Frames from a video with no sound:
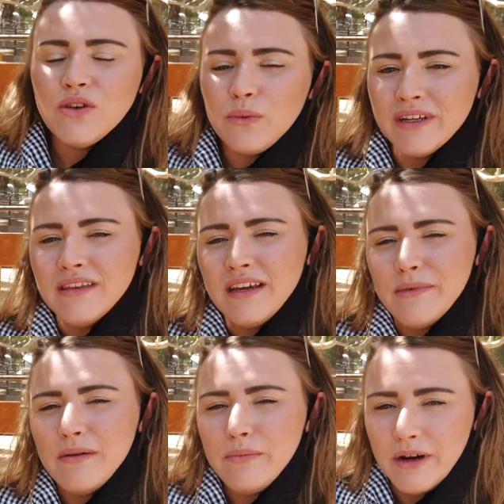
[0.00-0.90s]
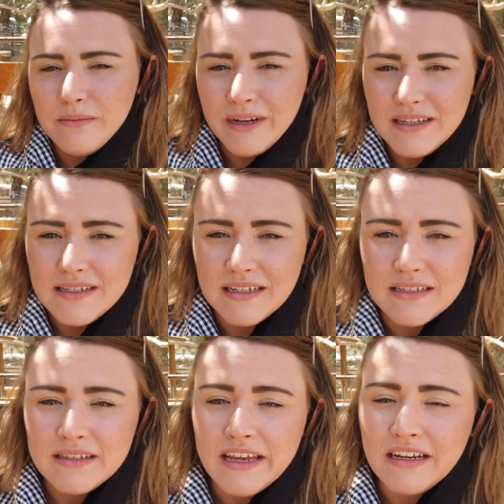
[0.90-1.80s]
So one thing about Barn Betty's
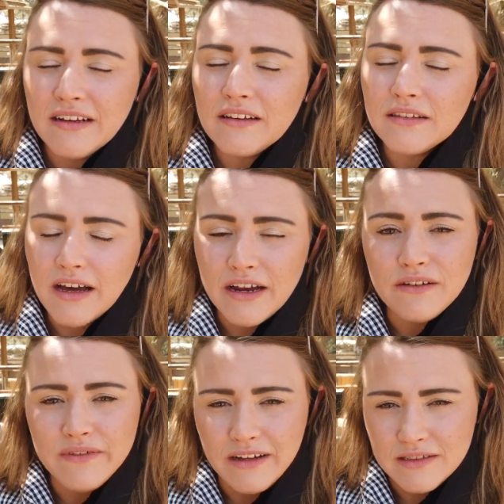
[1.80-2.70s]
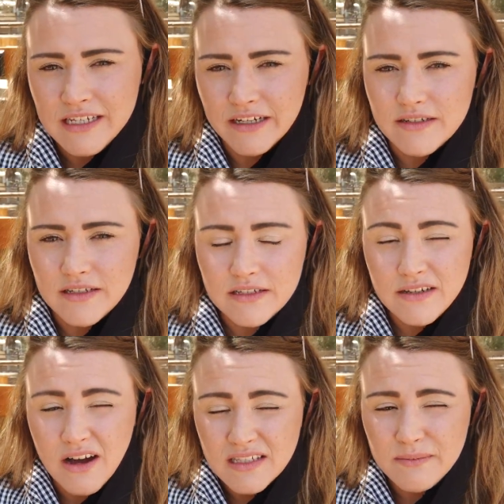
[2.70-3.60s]
is they need a lot of volunteers. It
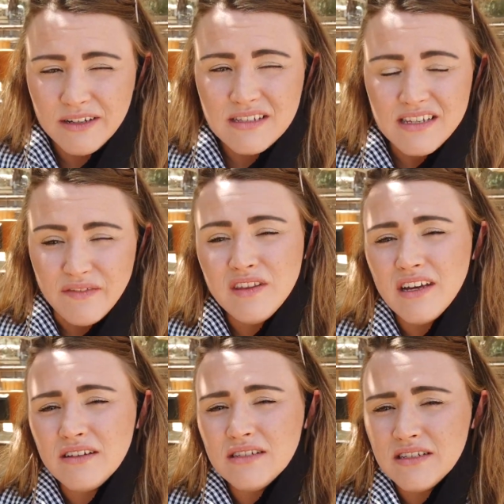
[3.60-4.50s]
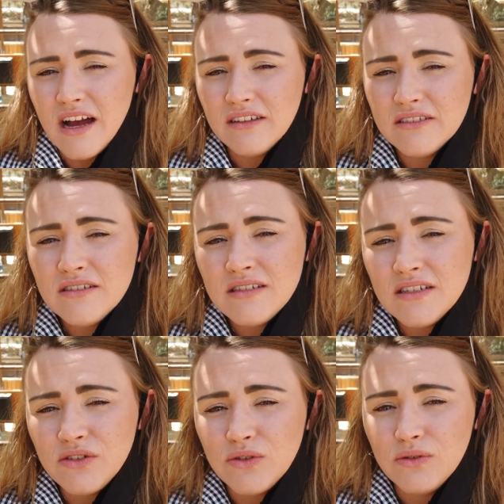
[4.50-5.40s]
costs about
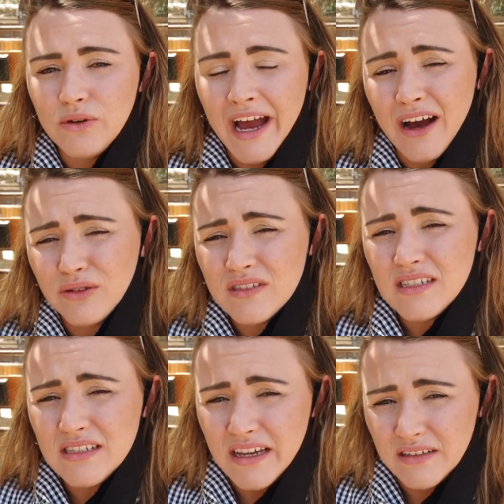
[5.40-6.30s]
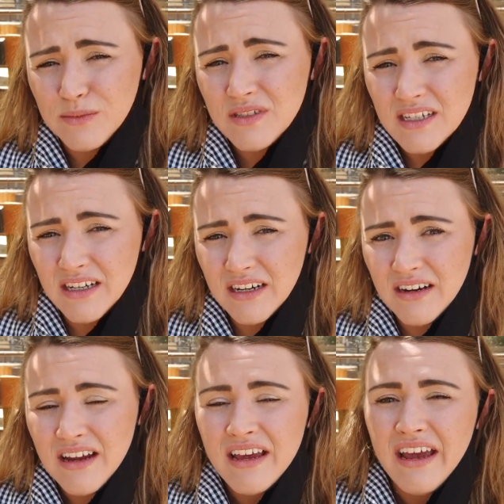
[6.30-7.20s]
$7,000 to house these animals
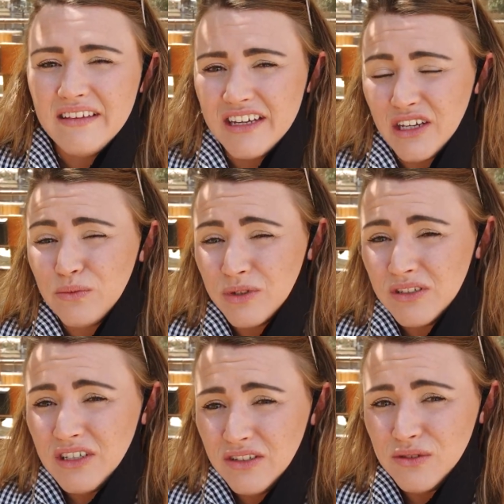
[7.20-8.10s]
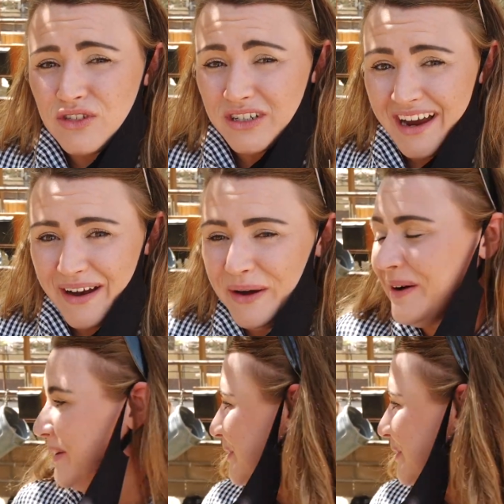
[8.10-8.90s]
here, and they could really use your help.